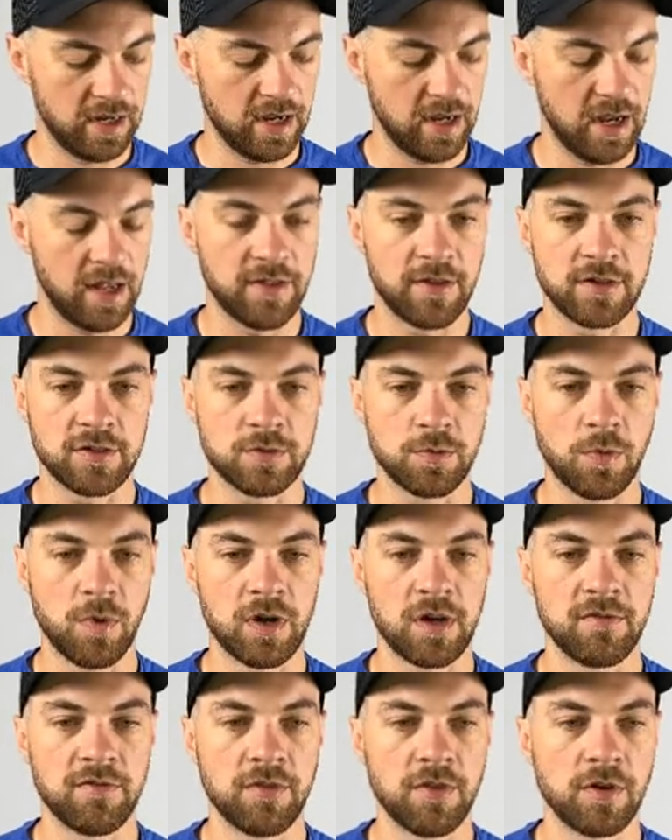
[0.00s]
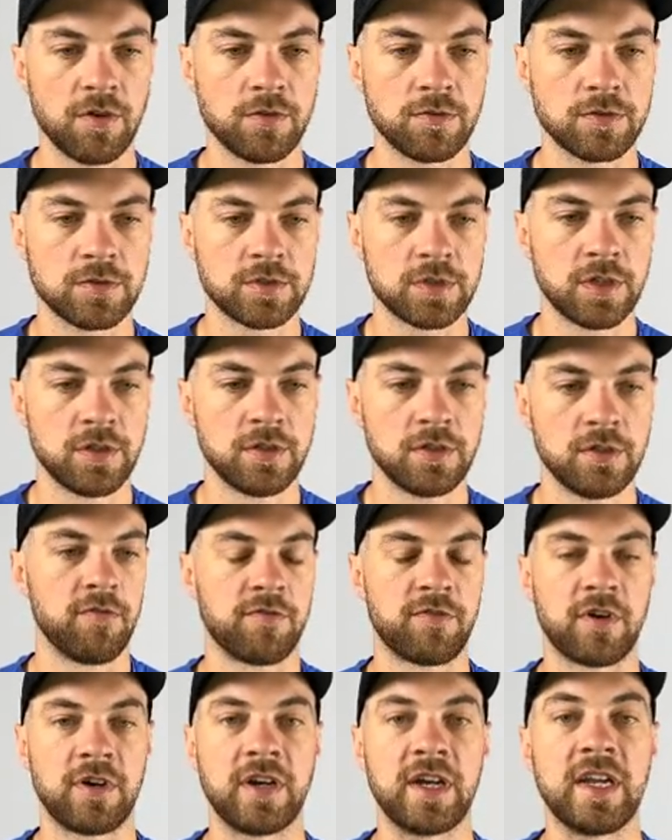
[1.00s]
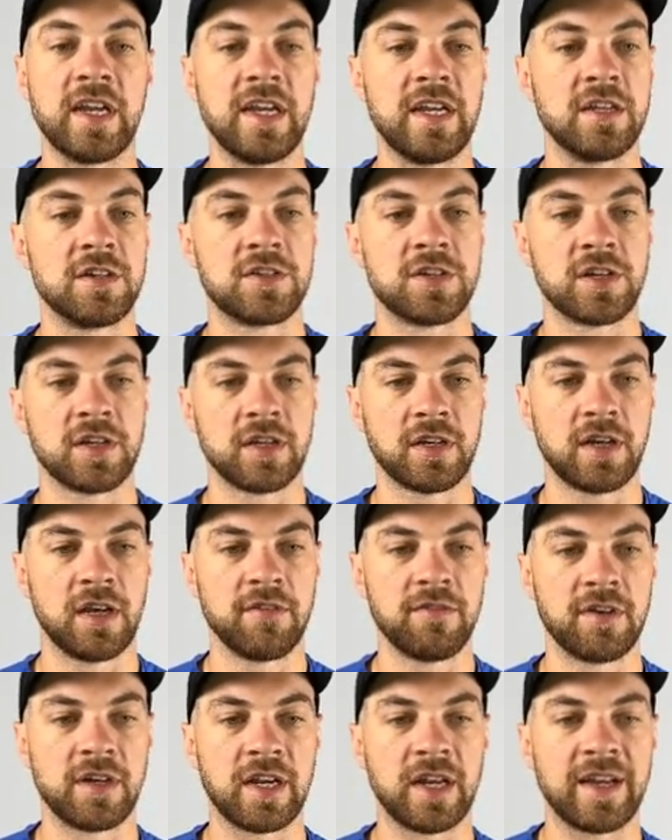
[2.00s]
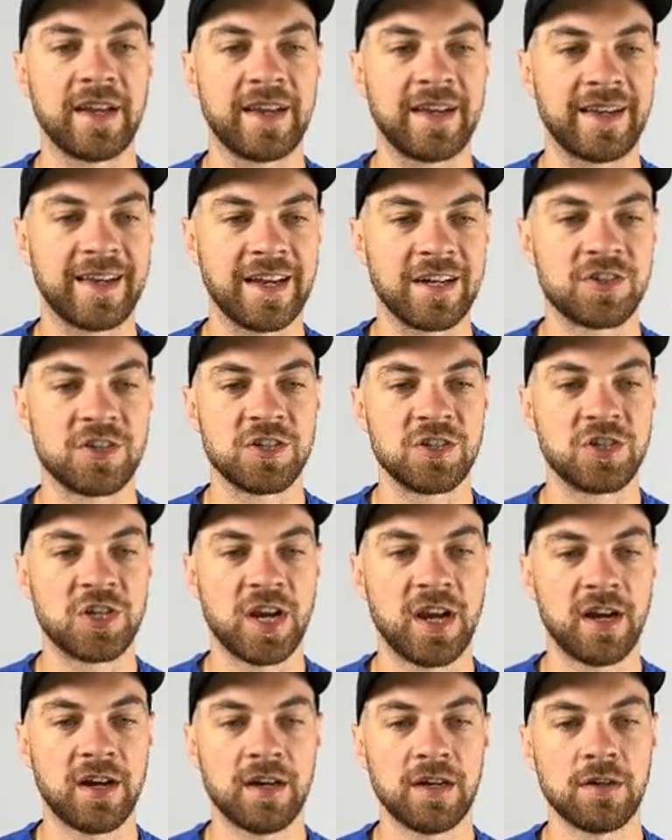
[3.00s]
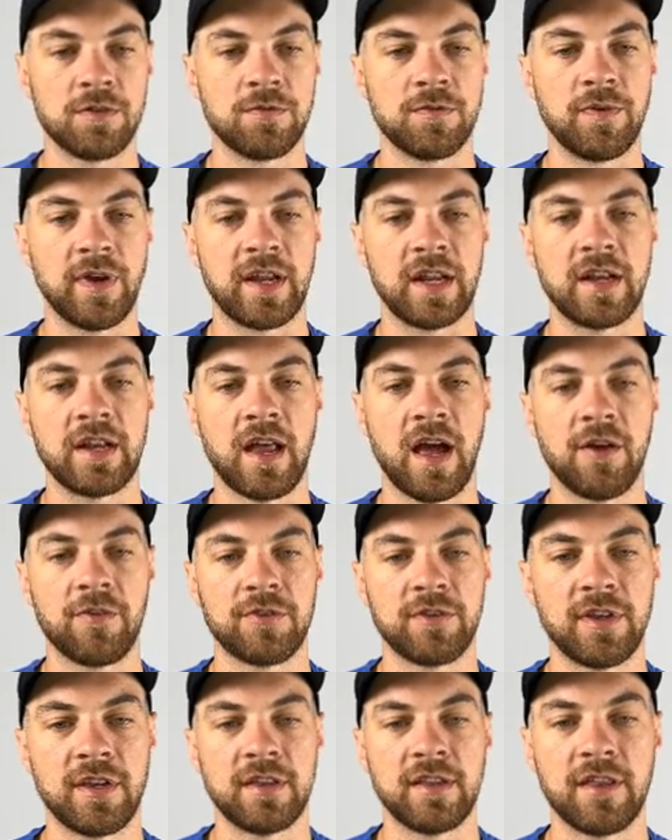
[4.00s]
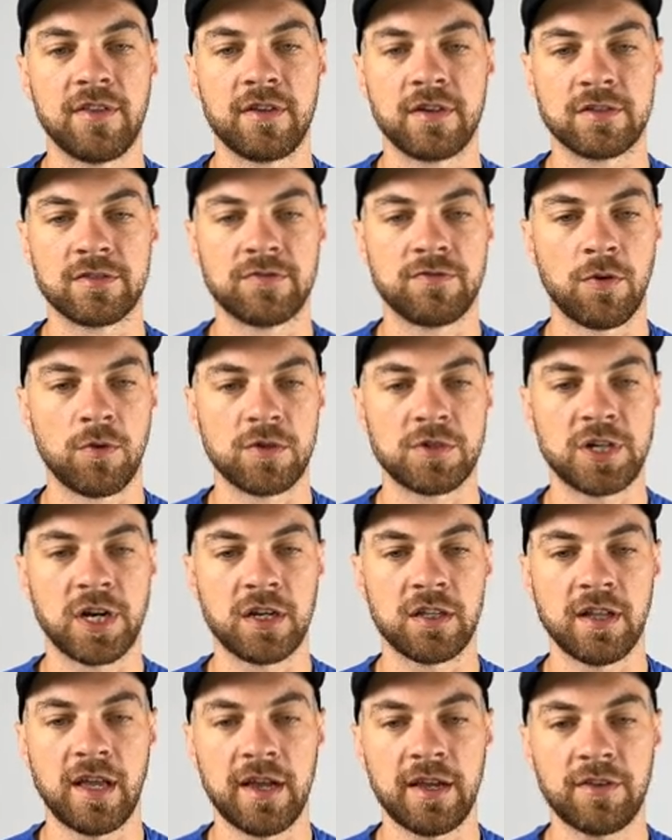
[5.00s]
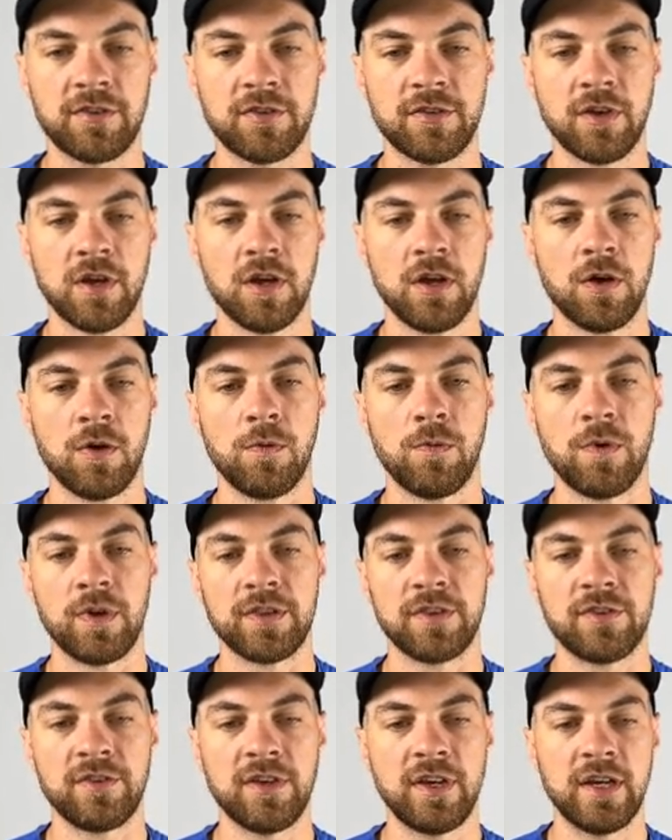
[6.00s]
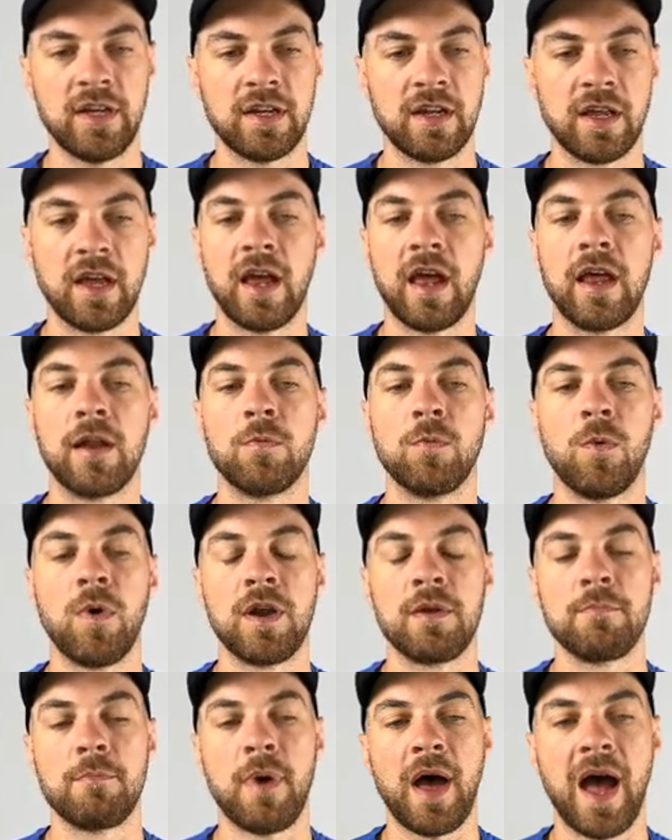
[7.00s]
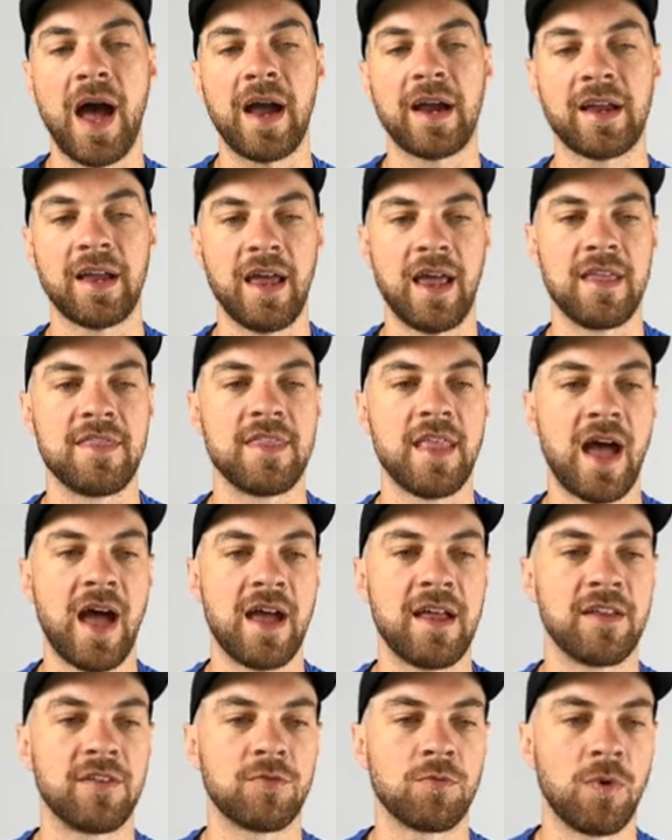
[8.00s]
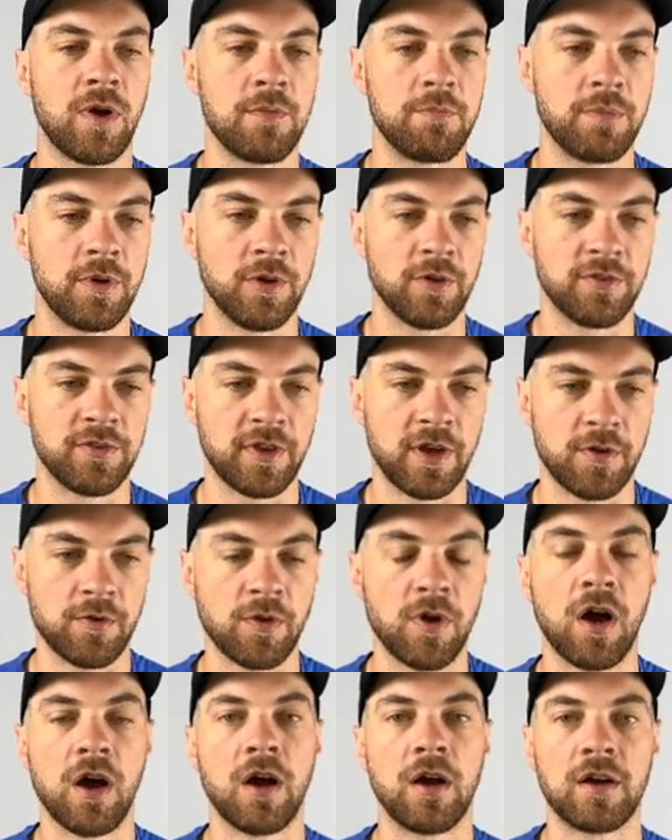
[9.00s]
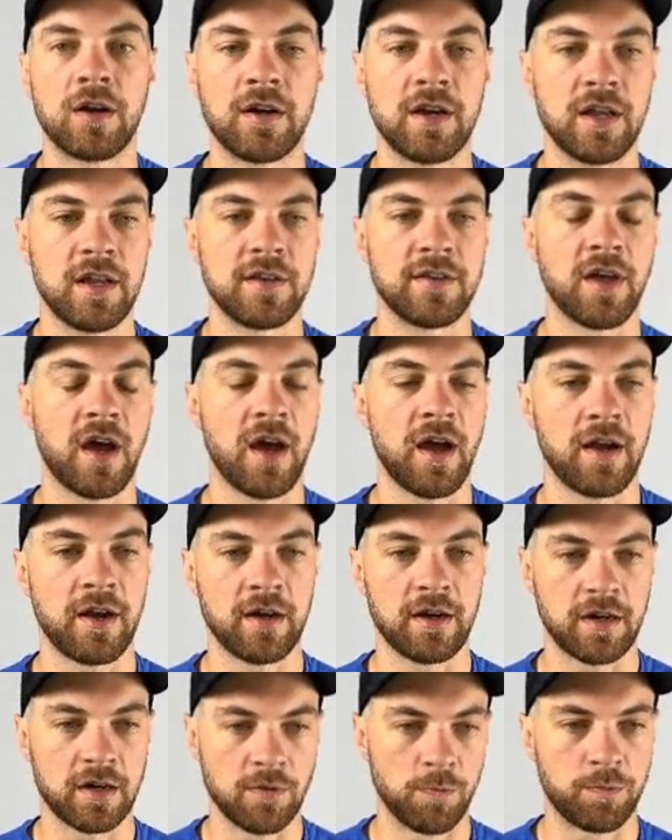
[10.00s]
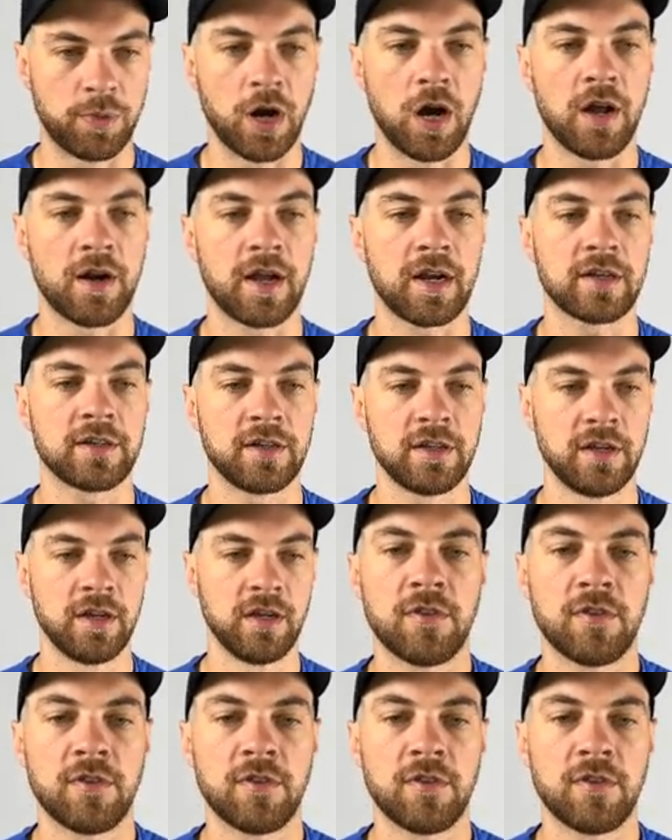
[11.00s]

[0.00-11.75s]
and there's one of those. For each given kitchen chair, we can now see that there's four chair legs, one seat and one back. And that is what builds out our entire product.